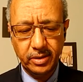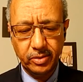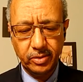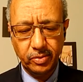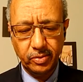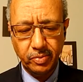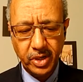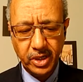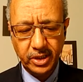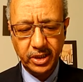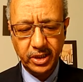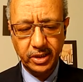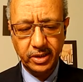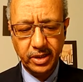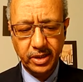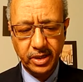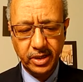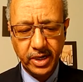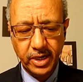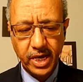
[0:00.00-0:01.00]
mention
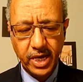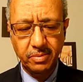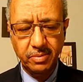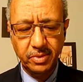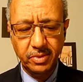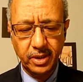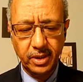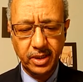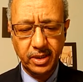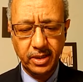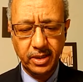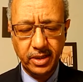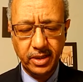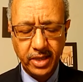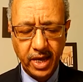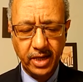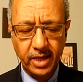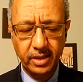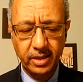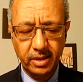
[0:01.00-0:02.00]
their names and
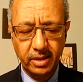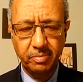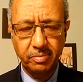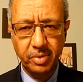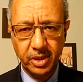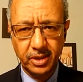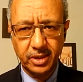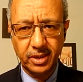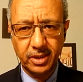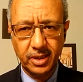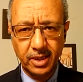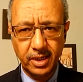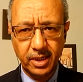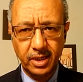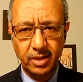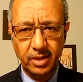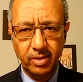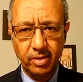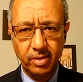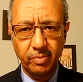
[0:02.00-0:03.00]
thank them
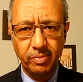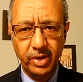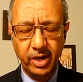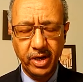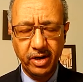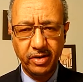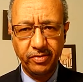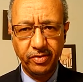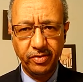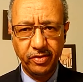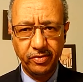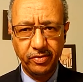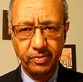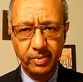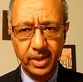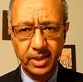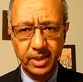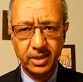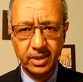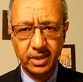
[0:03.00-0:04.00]
personally on behalf of
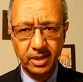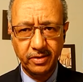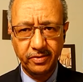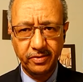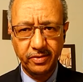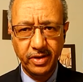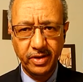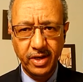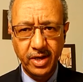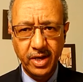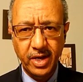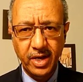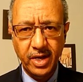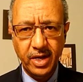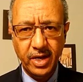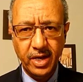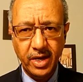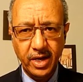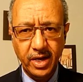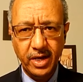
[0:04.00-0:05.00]
myself
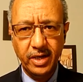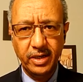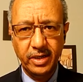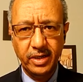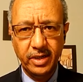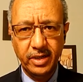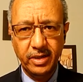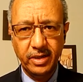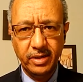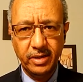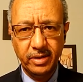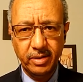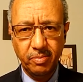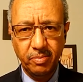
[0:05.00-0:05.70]
and the